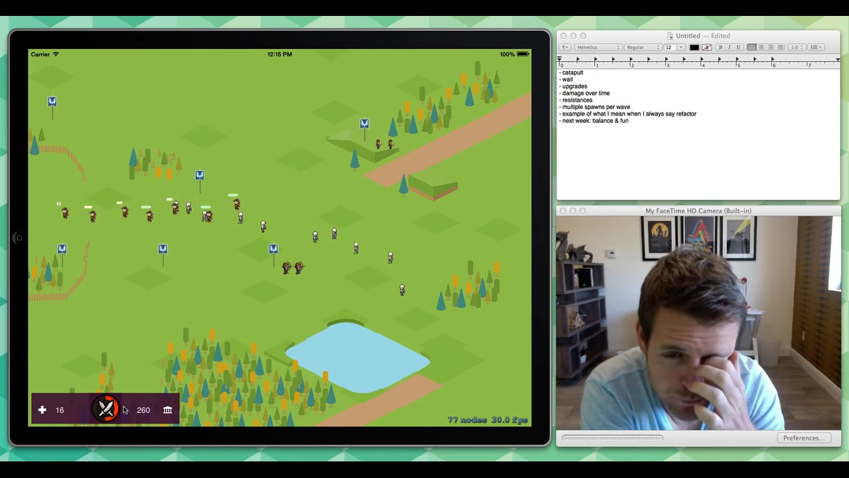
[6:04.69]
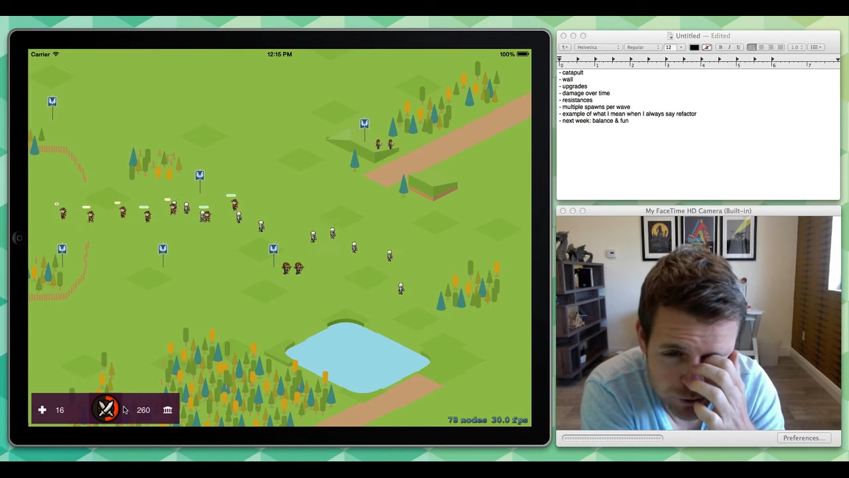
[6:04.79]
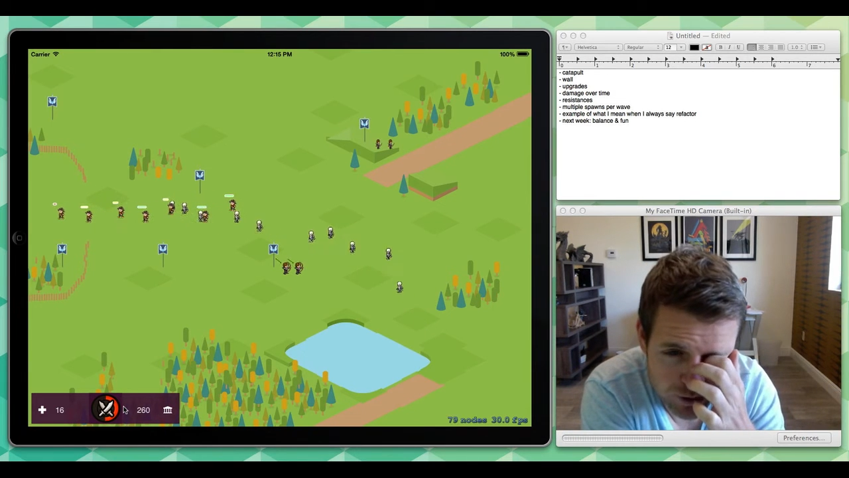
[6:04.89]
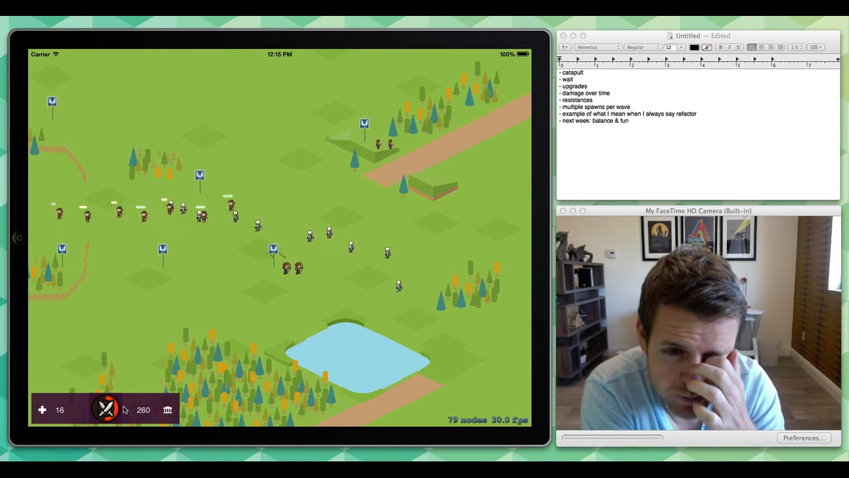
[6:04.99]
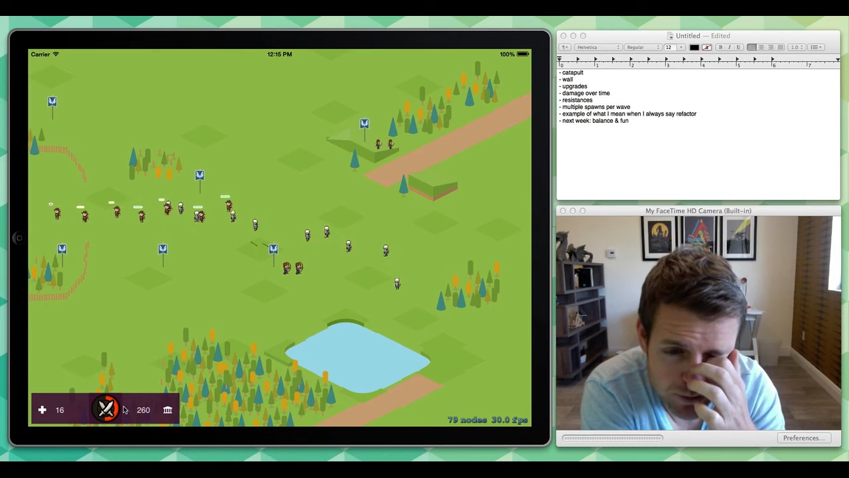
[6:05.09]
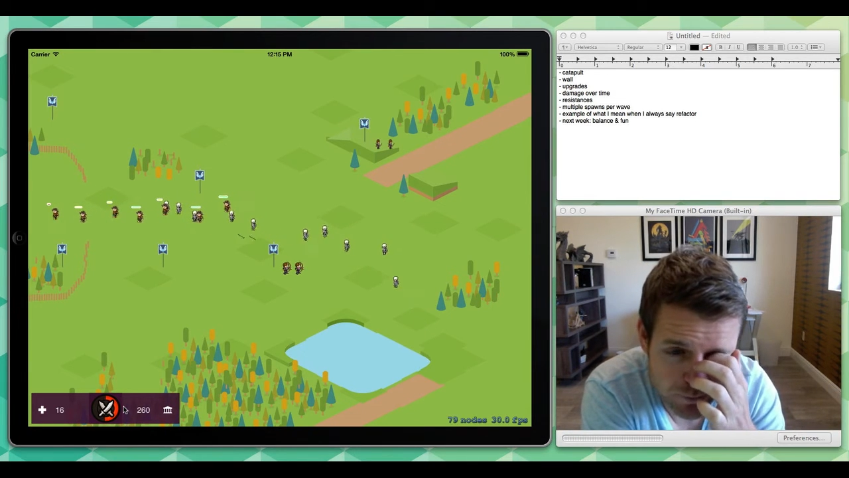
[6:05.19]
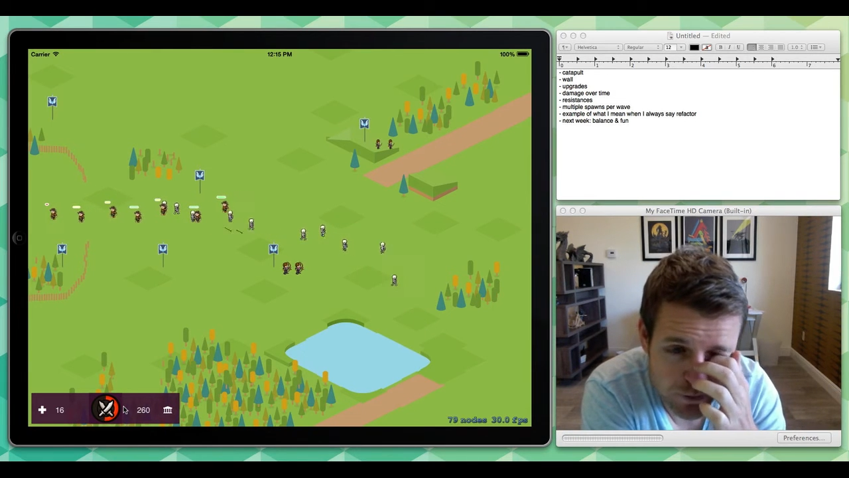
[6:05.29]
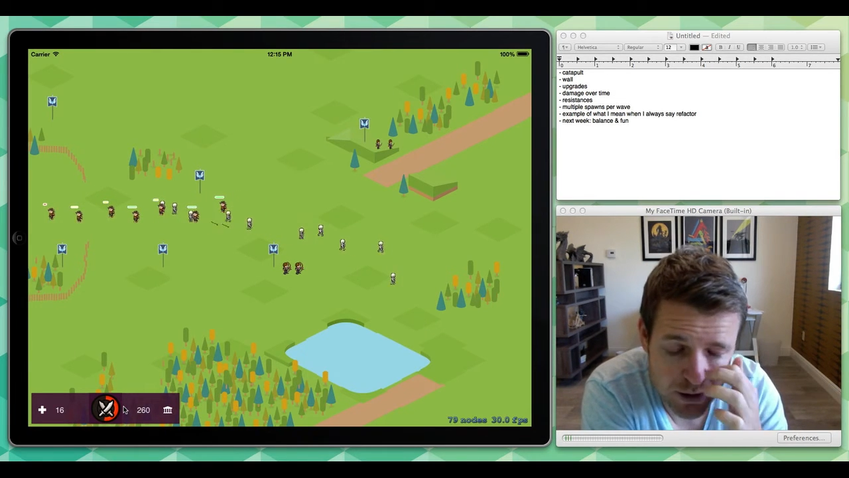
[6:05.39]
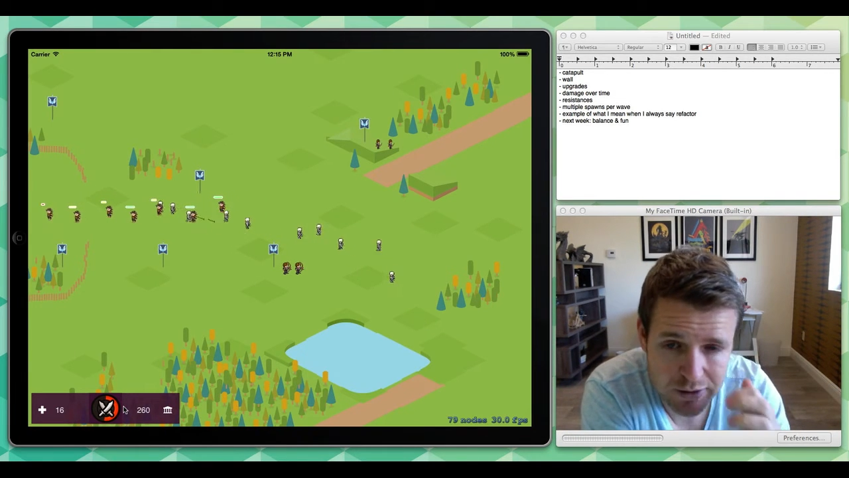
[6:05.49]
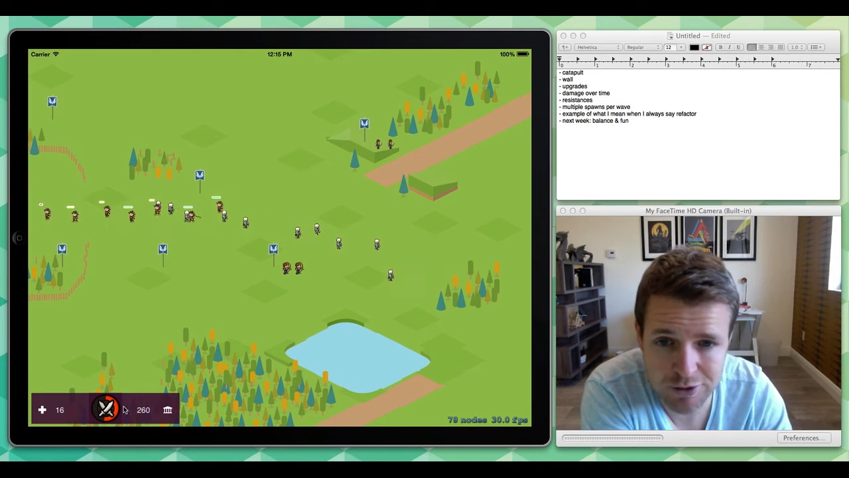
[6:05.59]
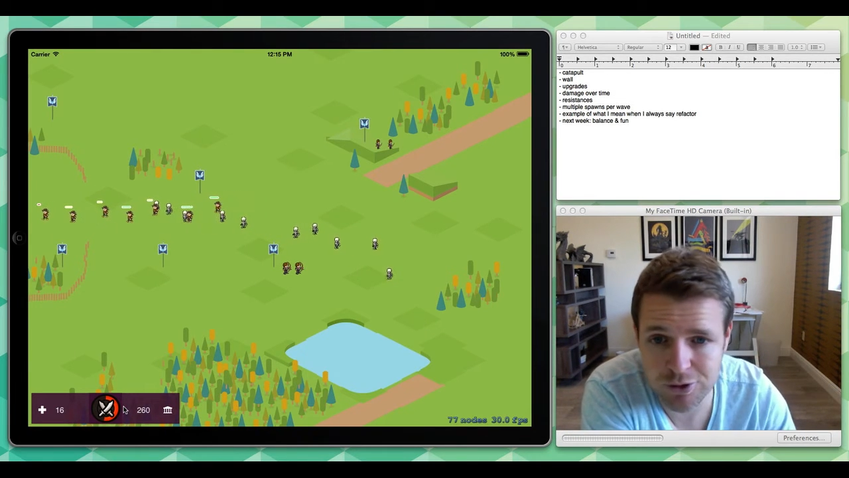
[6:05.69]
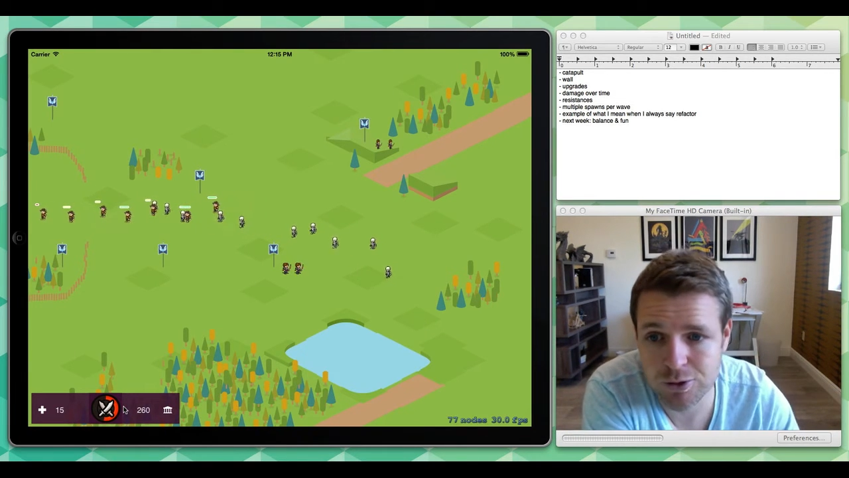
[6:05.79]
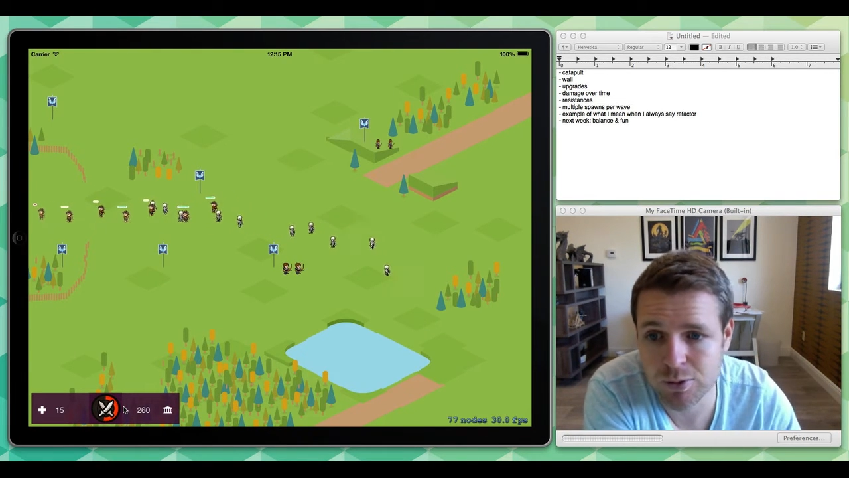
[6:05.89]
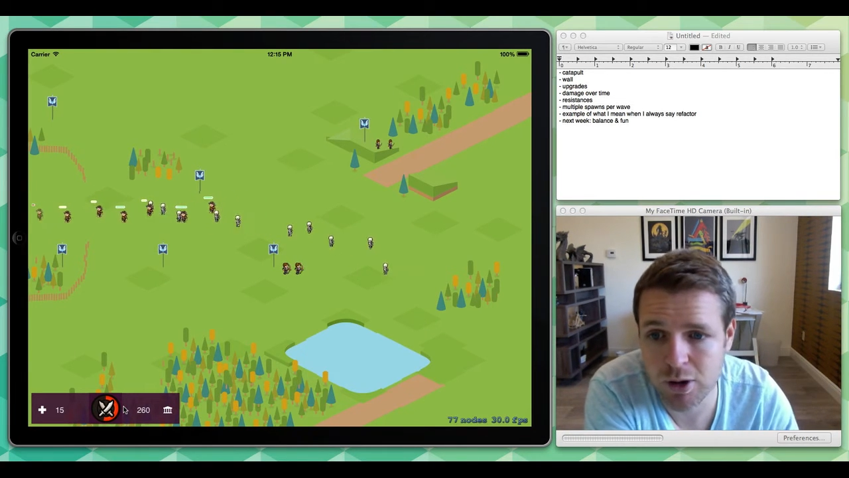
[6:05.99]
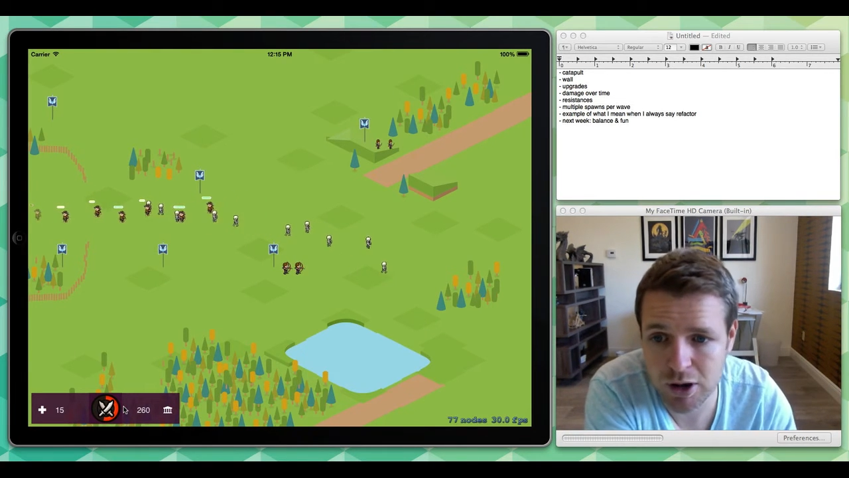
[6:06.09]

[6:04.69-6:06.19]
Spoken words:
just be fixed to